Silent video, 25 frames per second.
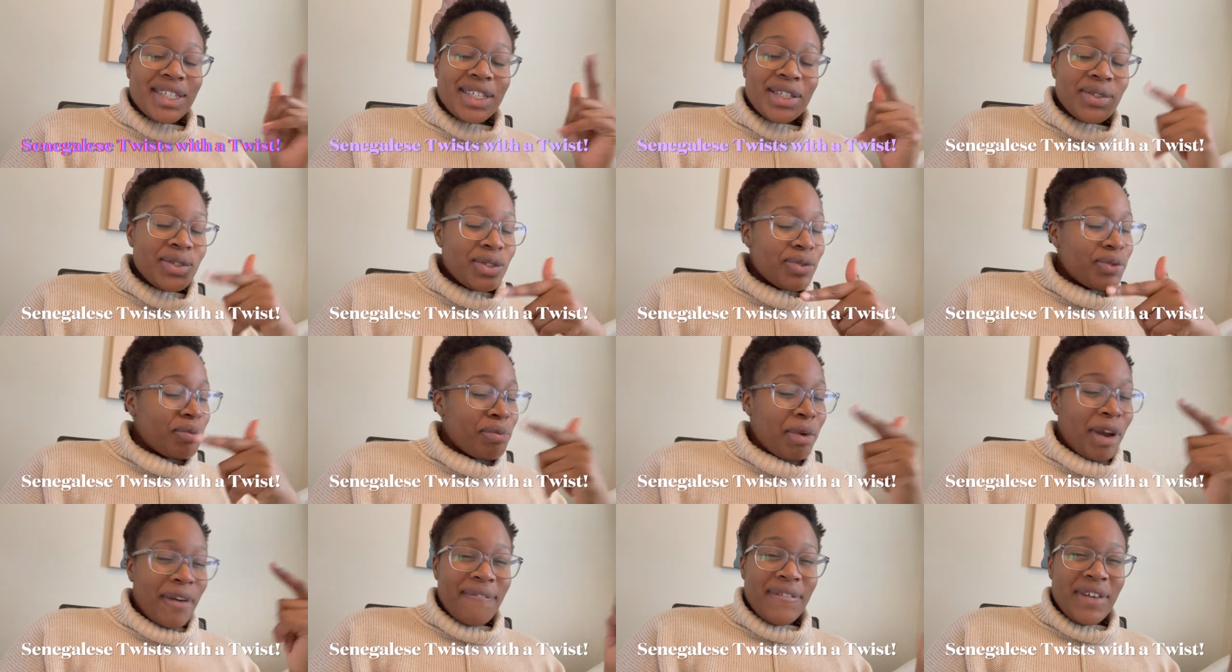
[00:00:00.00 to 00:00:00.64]
It was one
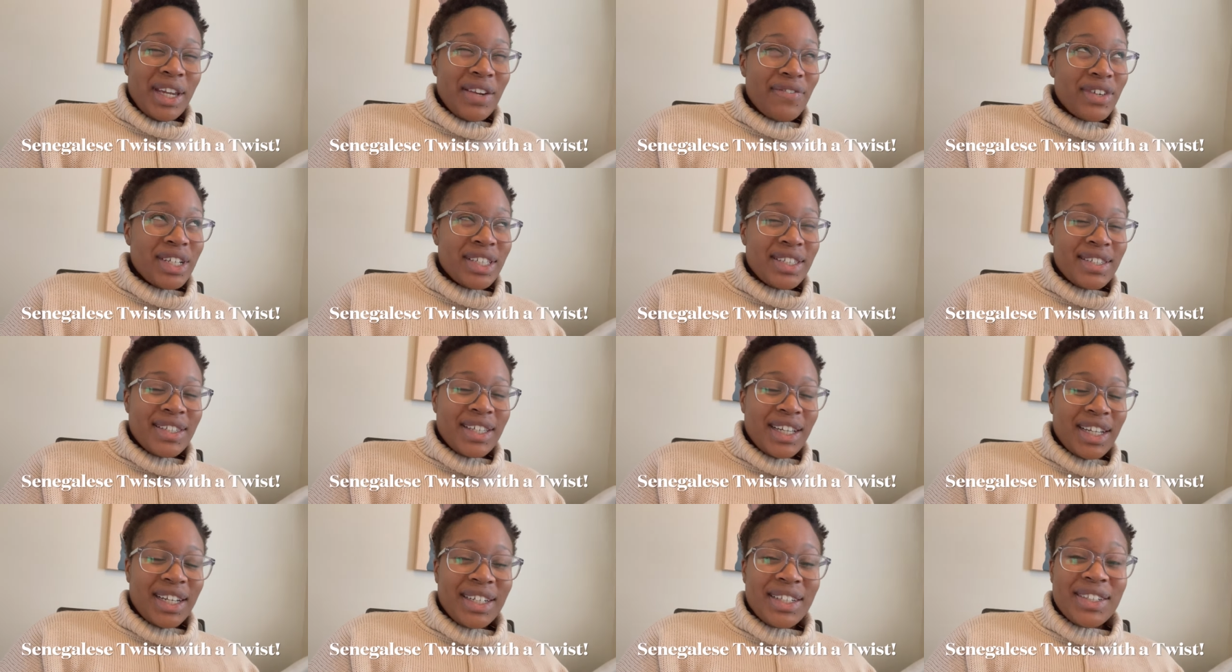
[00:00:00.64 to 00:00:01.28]
of my favorite
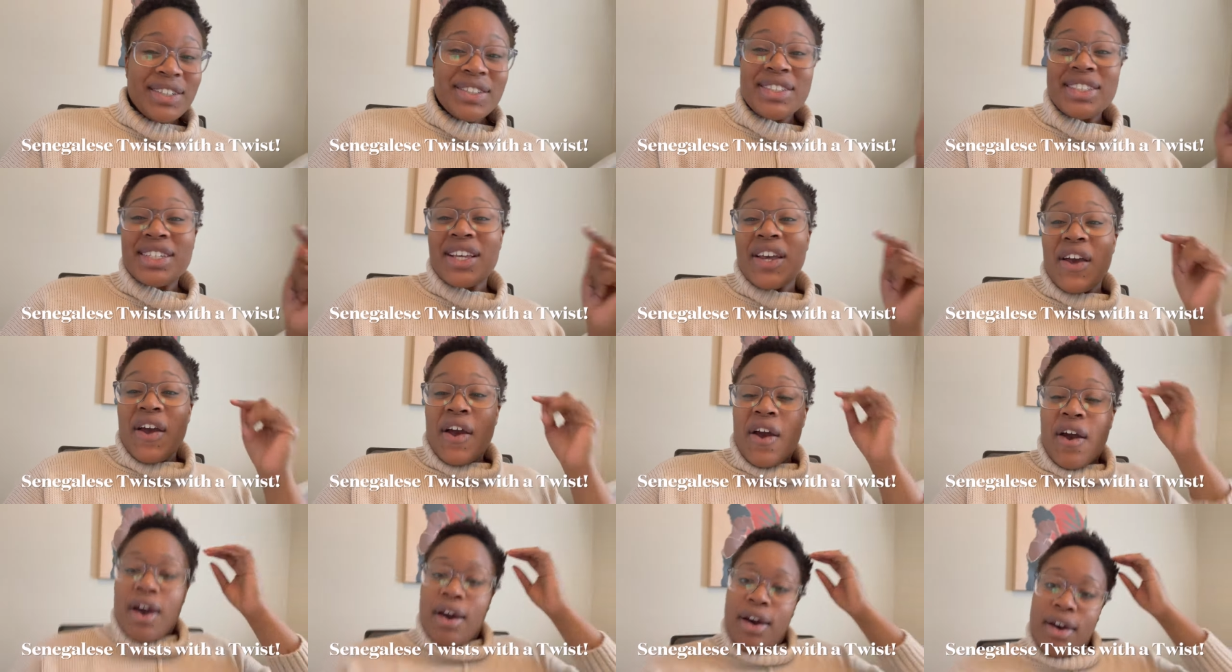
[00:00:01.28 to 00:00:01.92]
styles
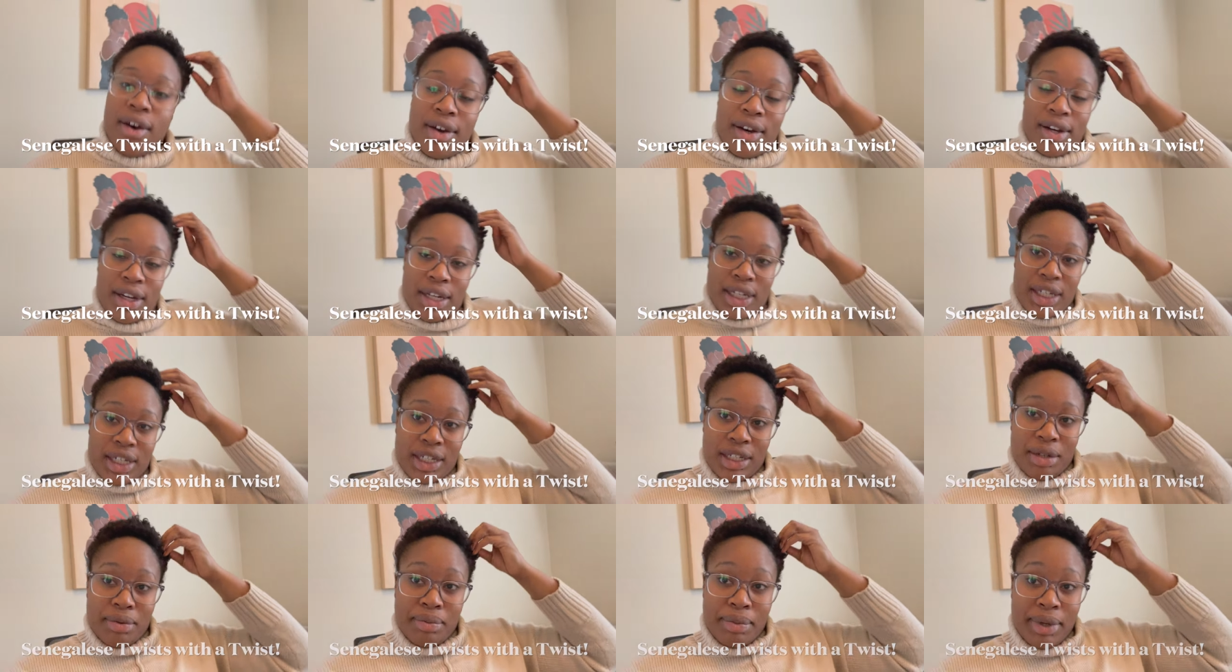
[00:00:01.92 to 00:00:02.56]

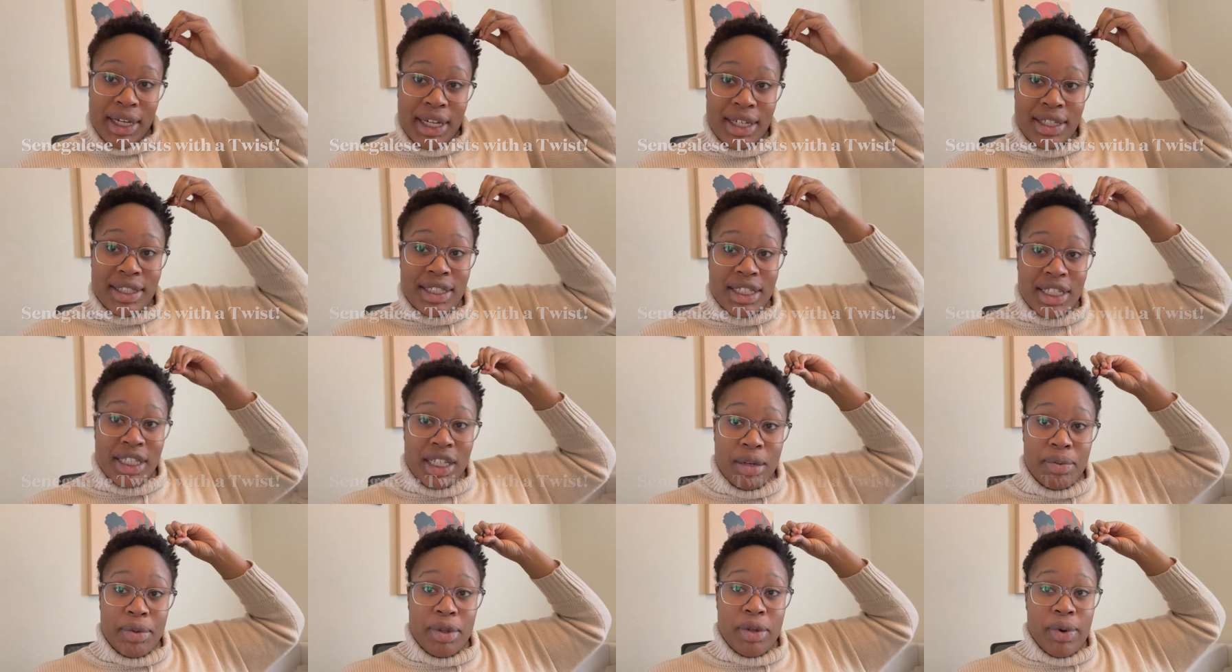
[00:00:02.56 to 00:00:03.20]
on my
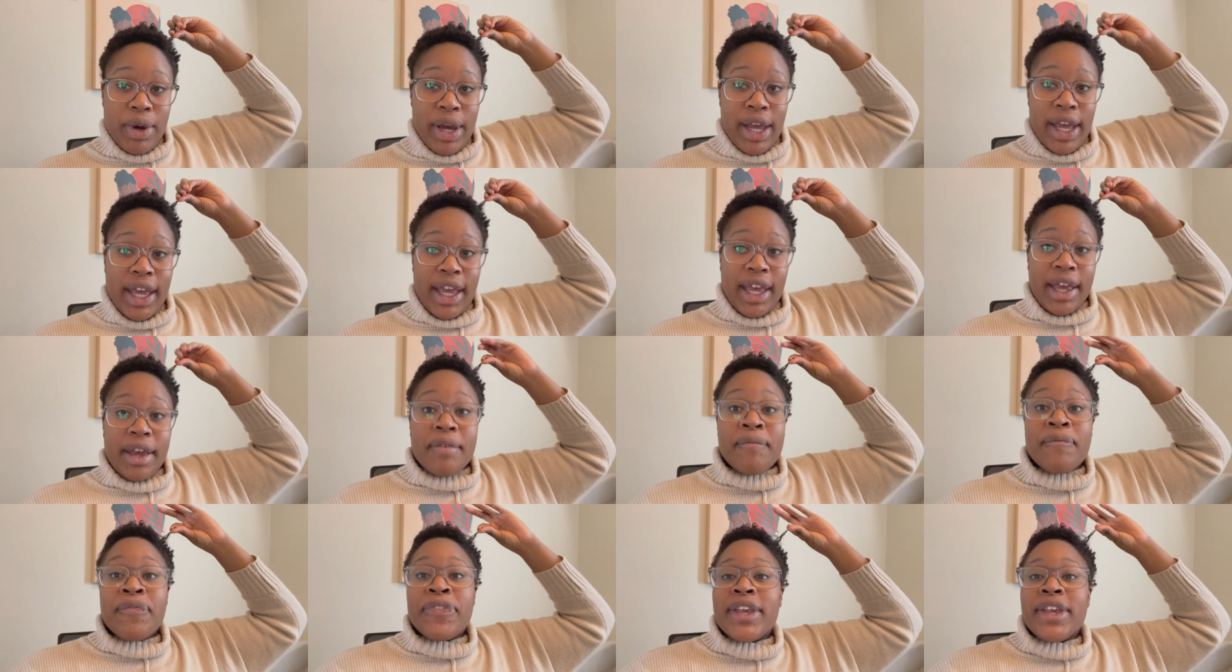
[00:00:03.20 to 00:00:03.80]
TWA.